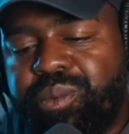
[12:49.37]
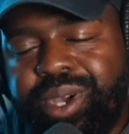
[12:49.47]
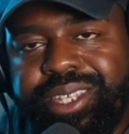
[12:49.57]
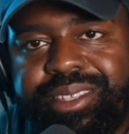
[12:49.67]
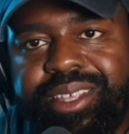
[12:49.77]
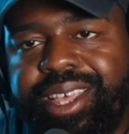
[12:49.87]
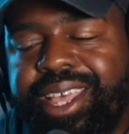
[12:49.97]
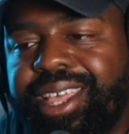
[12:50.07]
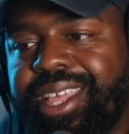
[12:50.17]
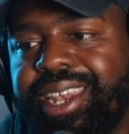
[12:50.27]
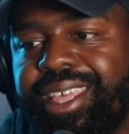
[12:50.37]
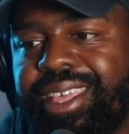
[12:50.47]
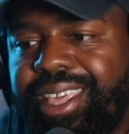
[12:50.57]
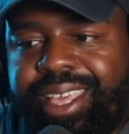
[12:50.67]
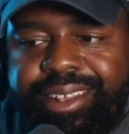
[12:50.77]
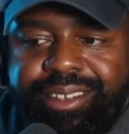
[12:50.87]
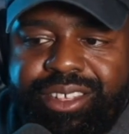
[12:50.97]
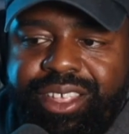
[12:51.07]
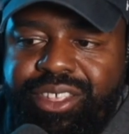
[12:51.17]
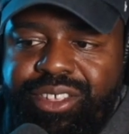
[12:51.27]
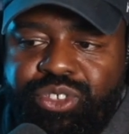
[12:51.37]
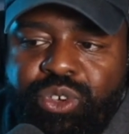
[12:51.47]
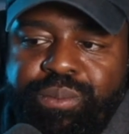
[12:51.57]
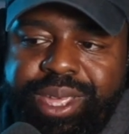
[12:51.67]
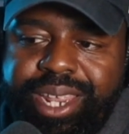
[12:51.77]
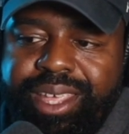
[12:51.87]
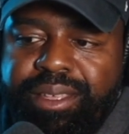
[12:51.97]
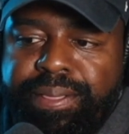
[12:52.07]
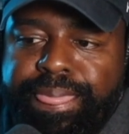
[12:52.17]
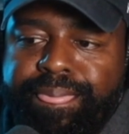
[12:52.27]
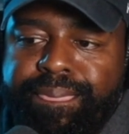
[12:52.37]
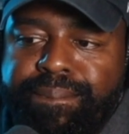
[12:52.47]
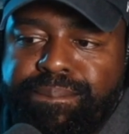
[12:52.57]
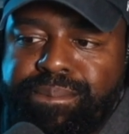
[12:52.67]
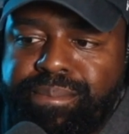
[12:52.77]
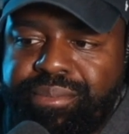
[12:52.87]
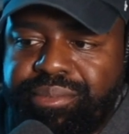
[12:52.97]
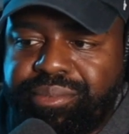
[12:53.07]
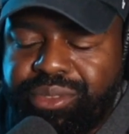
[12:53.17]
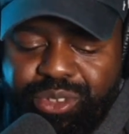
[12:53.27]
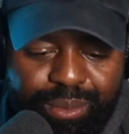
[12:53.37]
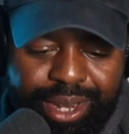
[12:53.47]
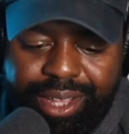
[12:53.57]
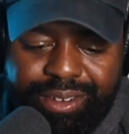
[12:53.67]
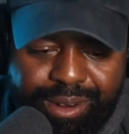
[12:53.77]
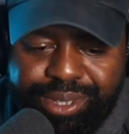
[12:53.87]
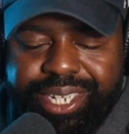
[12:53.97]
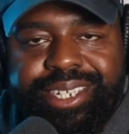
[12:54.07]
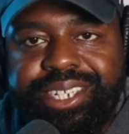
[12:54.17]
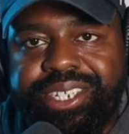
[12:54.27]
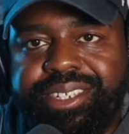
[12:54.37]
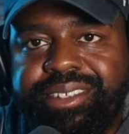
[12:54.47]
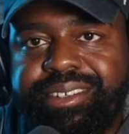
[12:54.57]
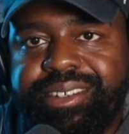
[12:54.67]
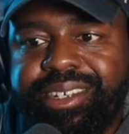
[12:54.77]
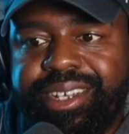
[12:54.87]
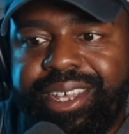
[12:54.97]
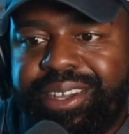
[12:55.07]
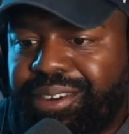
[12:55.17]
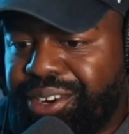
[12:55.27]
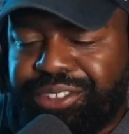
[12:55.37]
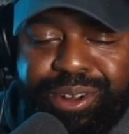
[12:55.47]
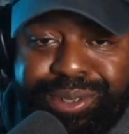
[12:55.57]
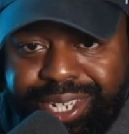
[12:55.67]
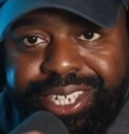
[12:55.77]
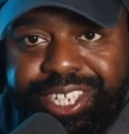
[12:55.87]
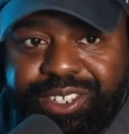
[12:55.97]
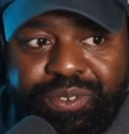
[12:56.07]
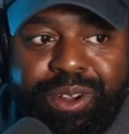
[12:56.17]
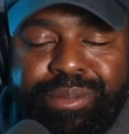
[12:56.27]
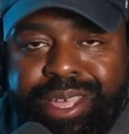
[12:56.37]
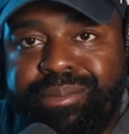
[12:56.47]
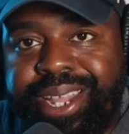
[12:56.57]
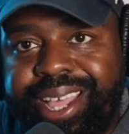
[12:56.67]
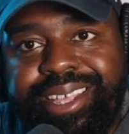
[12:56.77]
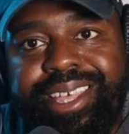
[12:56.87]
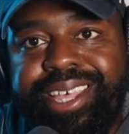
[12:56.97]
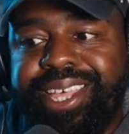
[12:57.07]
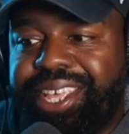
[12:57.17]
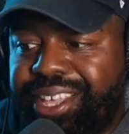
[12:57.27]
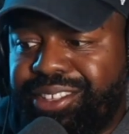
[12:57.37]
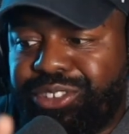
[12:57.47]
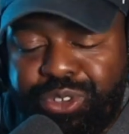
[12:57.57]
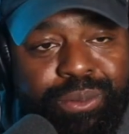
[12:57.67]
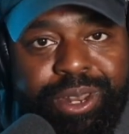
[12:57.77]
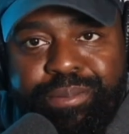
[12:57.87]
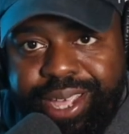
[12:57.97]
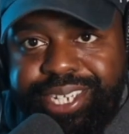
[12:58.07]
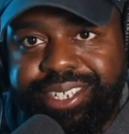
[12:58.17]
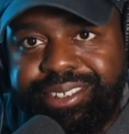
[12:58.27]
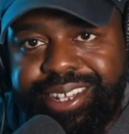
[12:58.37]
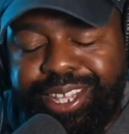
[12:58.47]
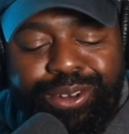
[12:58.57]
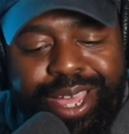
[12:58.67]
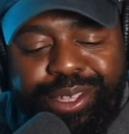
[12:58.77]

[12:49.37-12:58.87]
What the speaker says: What is, it's too many terms and conditions, or the terms and conditions for being black is too many pages. Like, you